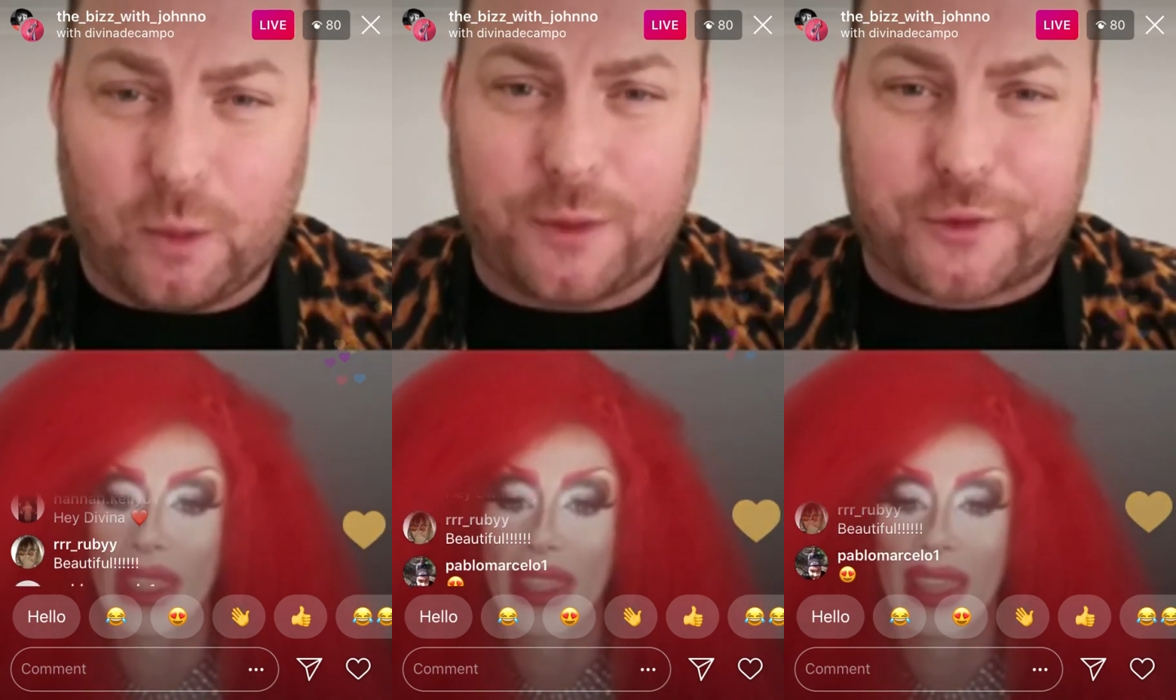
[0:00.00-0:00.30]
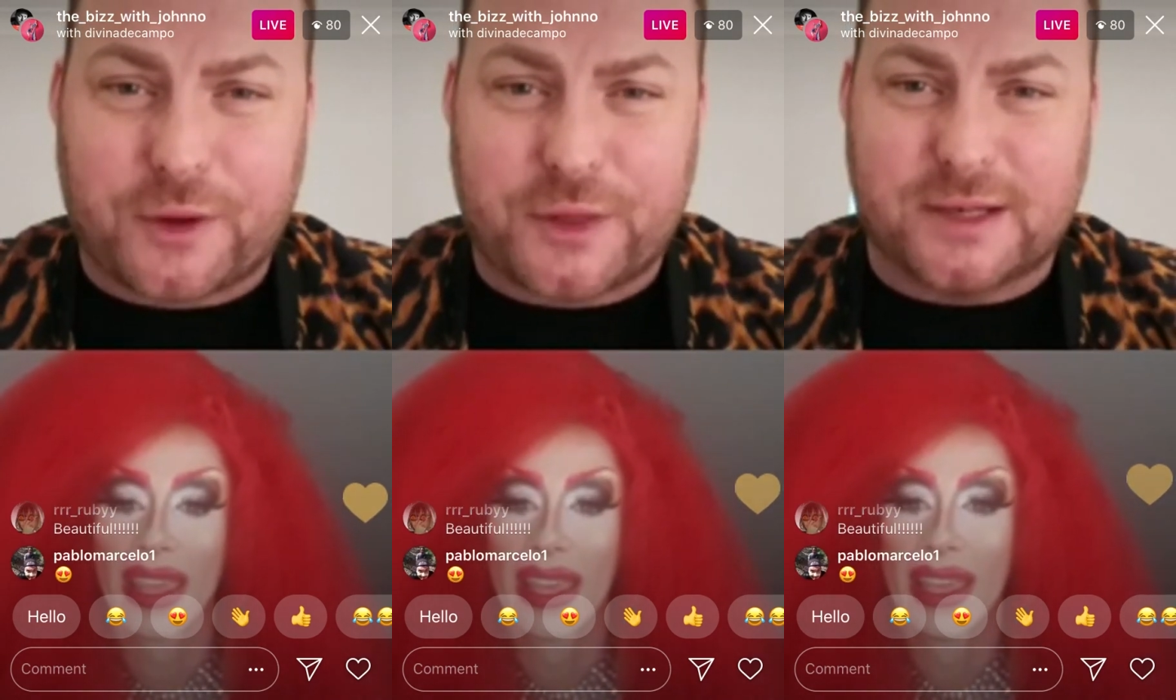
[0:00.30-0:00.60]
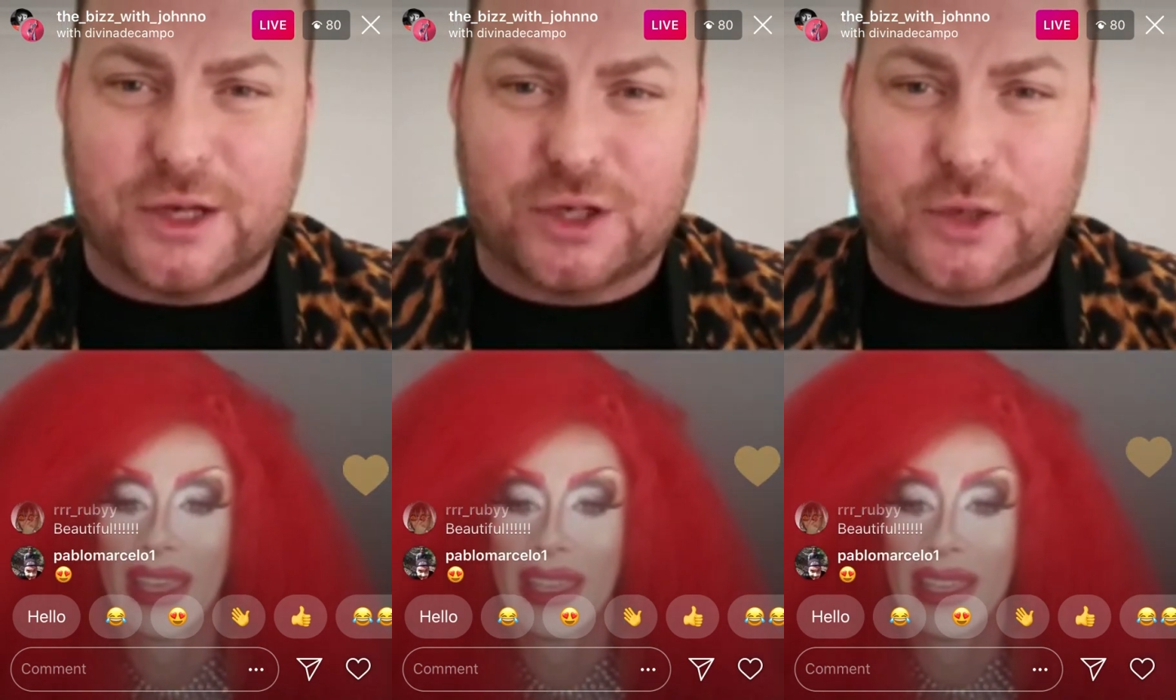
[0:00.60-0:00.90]
What 3
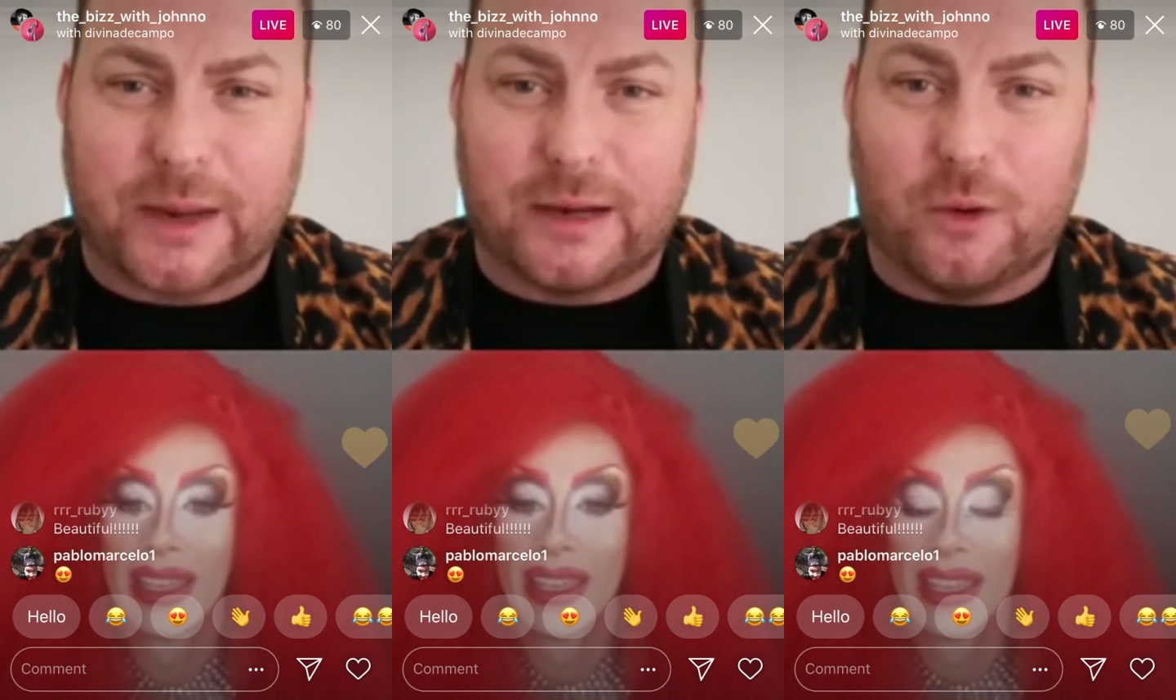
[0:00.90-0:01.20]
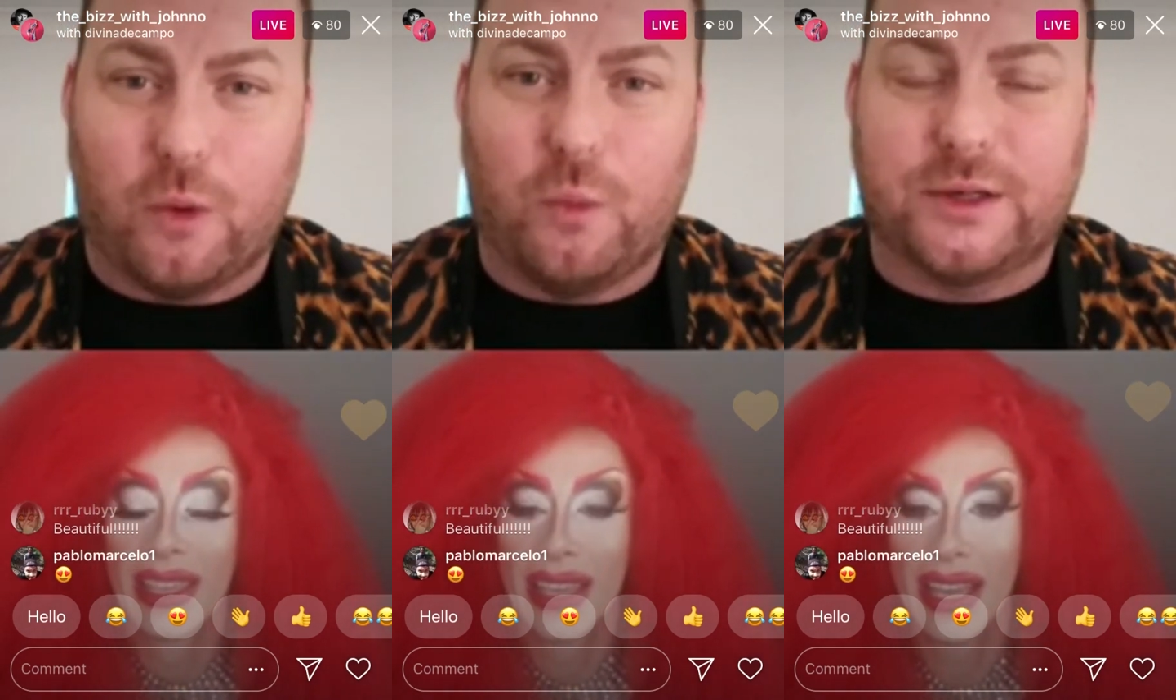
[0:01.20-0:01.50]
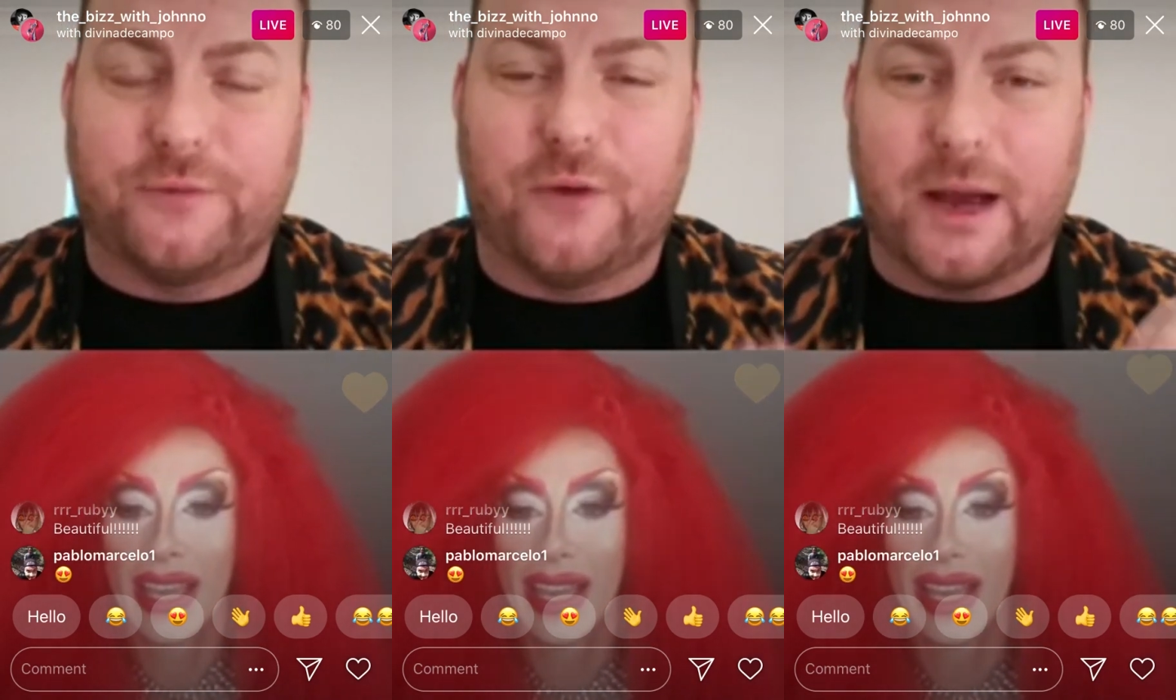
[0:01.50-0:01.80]
things are you doing or
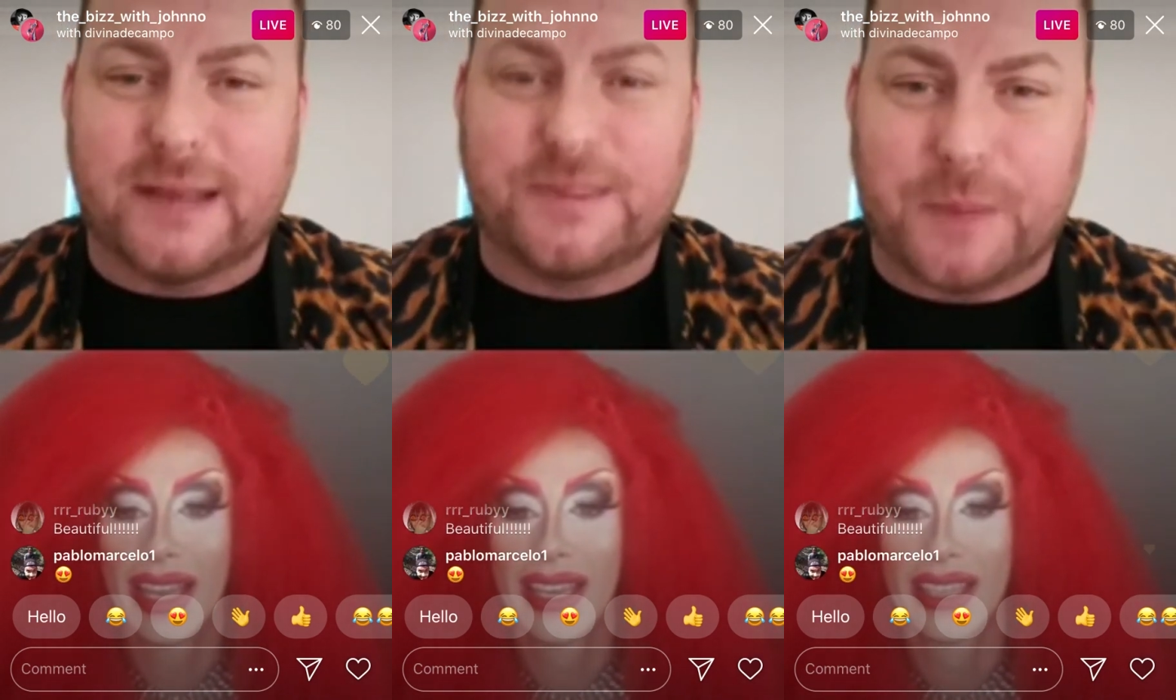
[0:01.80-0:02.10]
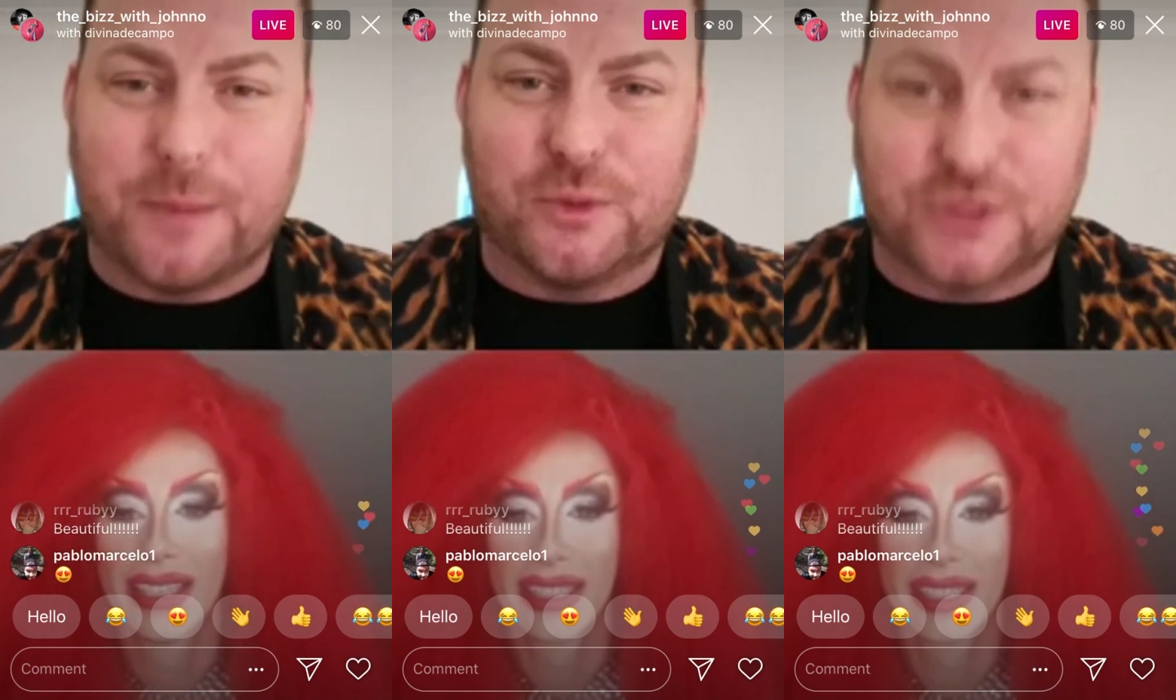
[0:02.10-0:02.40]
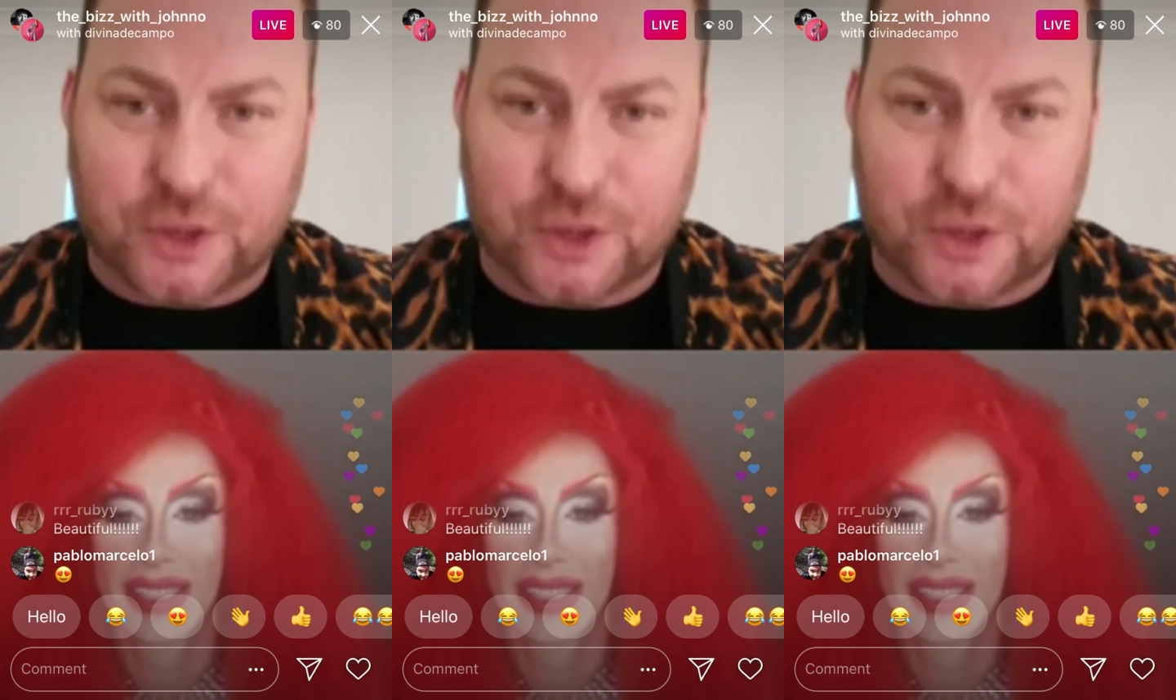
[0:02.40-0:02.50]
would advise people to